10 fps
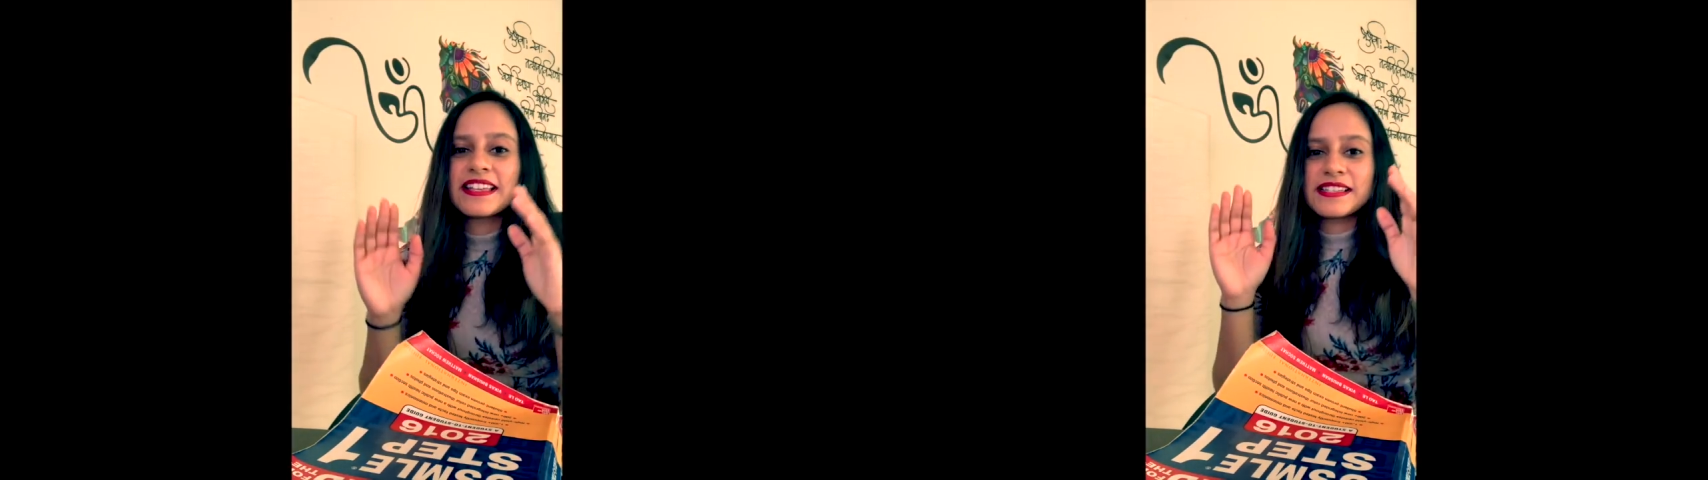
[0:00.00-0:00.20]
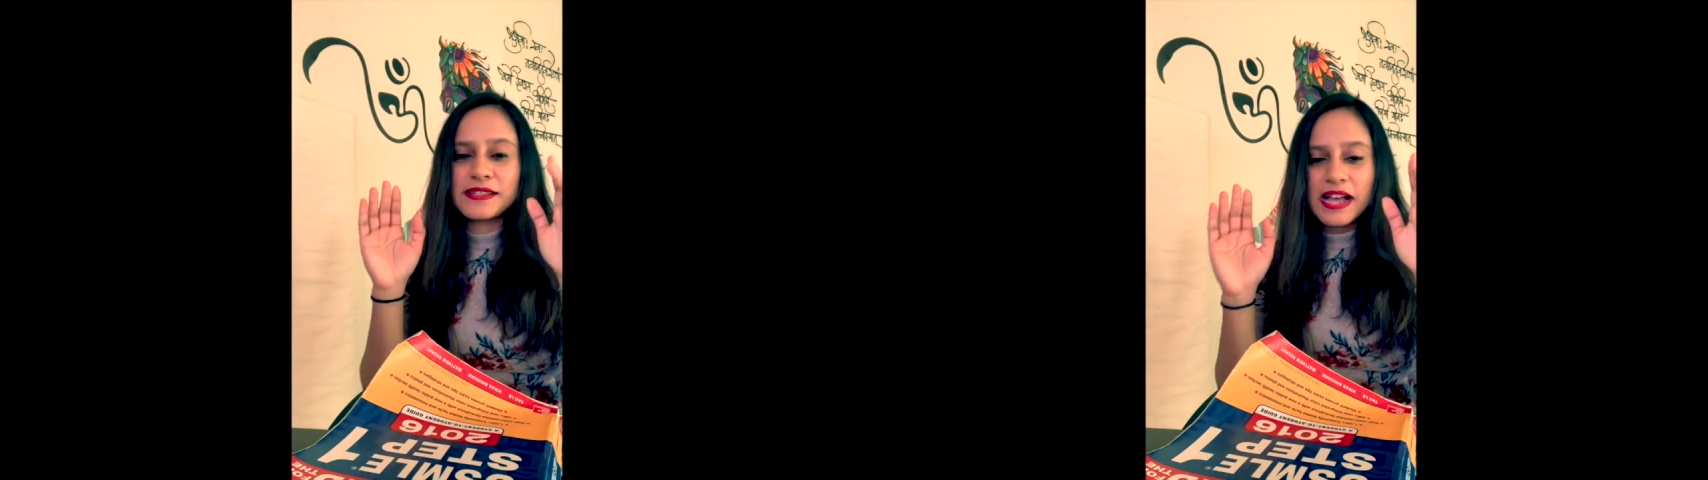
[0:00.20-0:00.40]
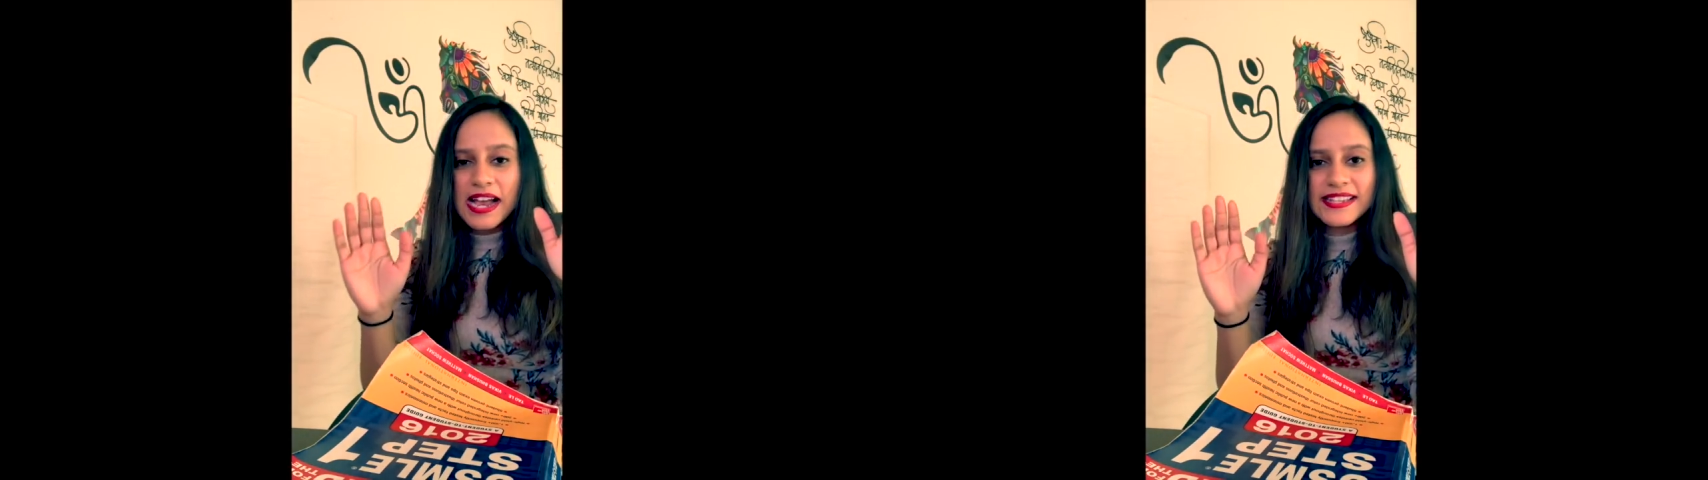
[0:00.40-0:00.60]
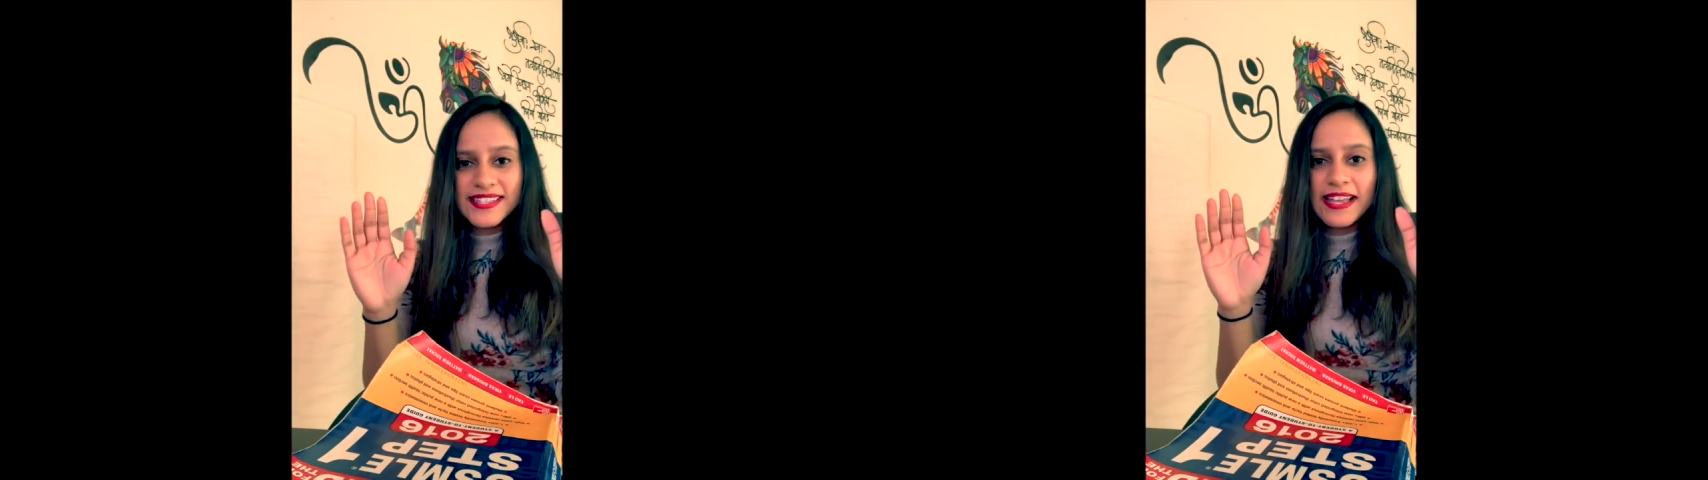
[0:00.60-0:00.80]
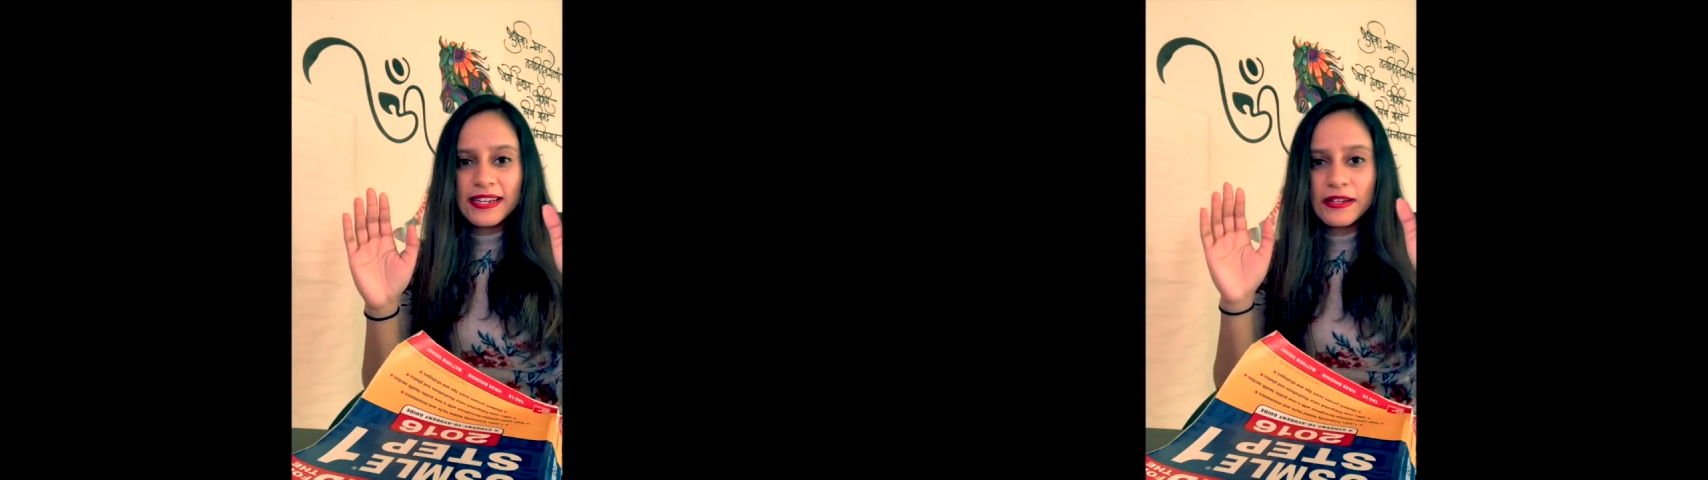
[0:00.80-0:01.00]
So I
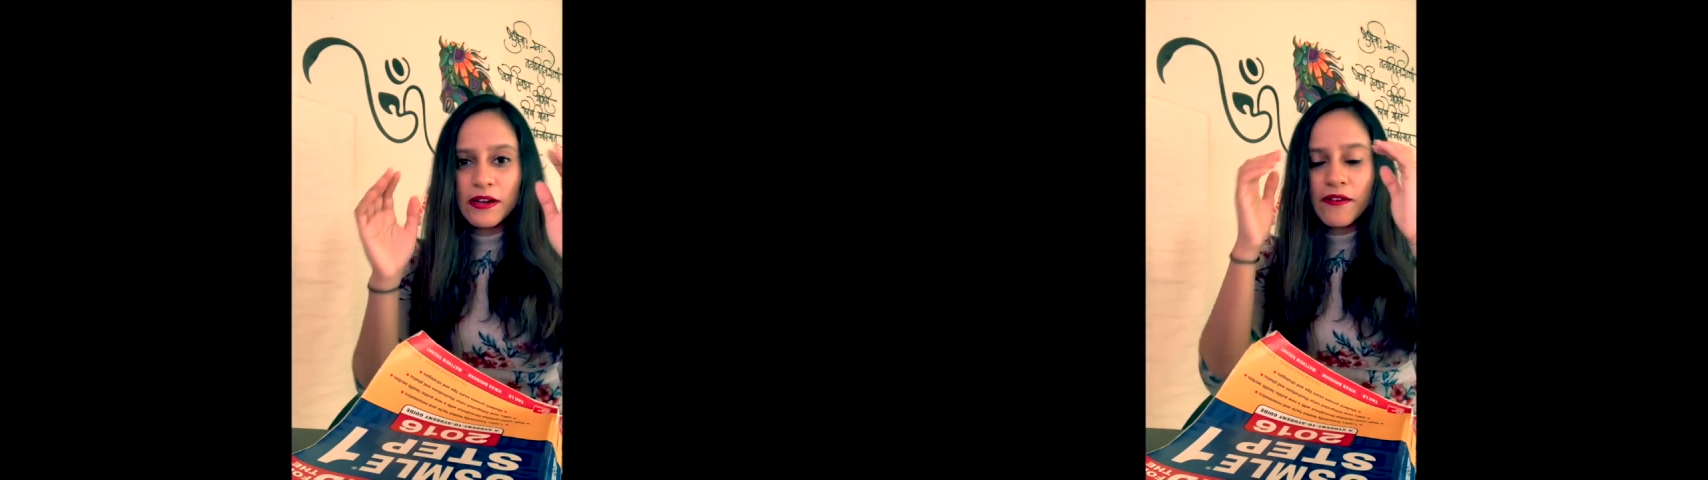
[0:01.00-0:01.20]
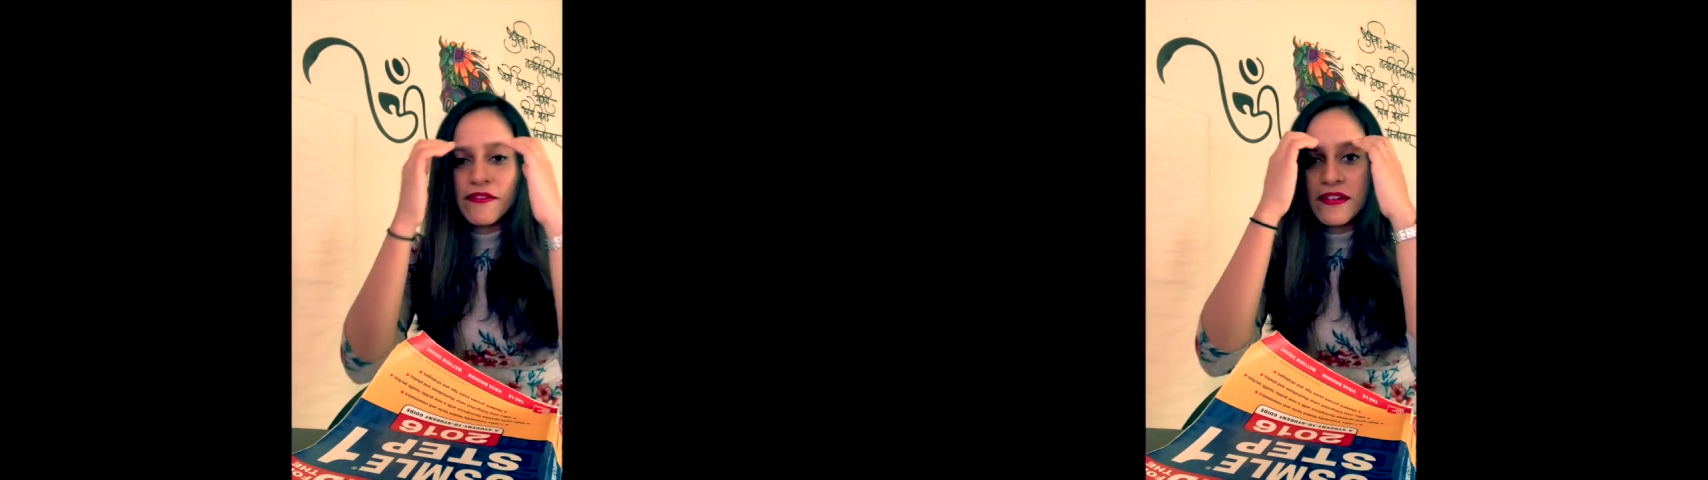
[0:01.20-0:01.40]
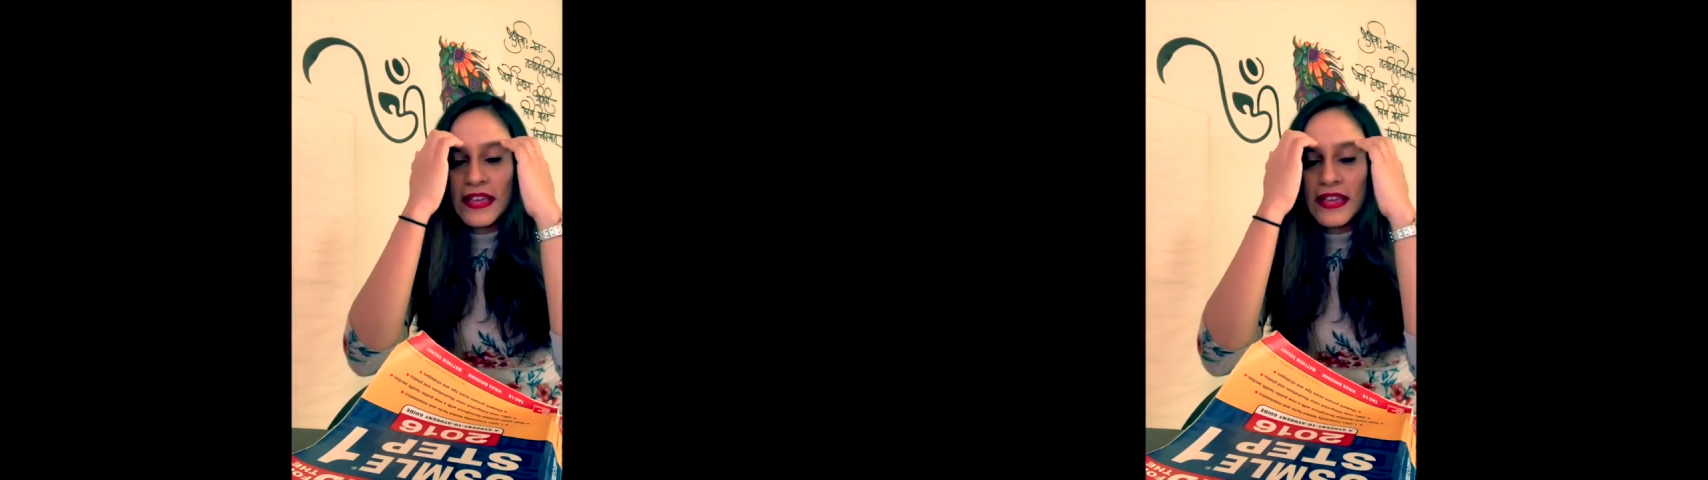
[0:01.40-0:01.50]
started off